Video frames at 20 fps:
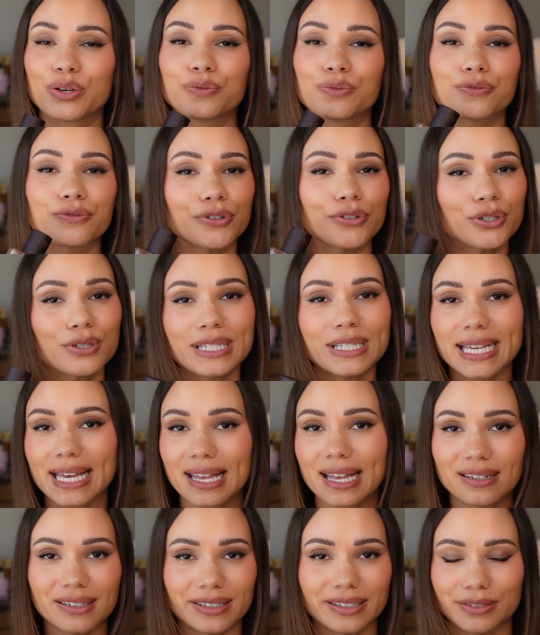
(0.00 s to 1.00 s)
fruity,
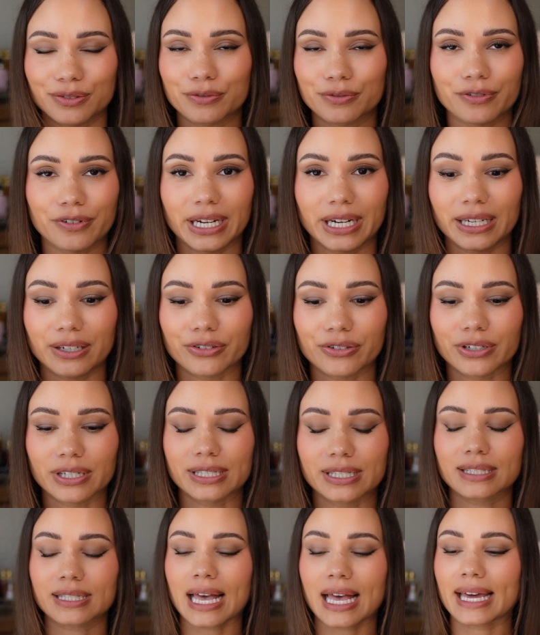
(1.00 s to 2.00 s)
elegant
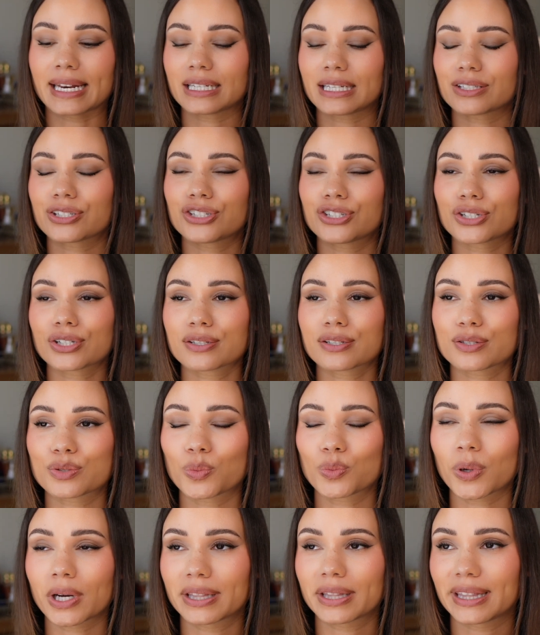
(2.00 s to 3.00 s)
fragrance, and it's just
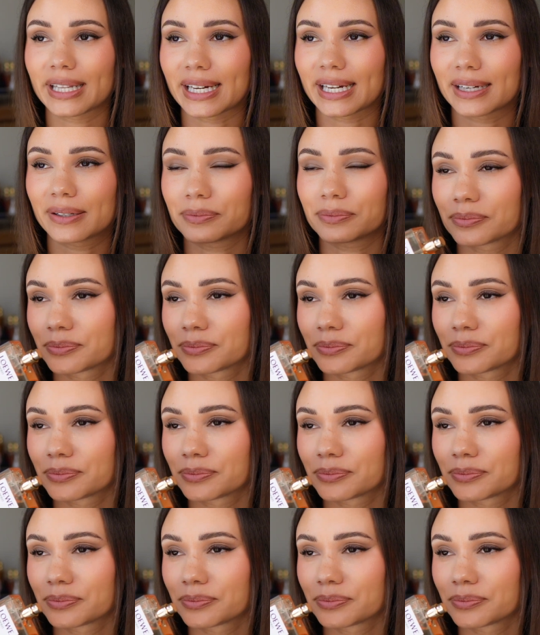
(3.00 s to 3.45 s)
one that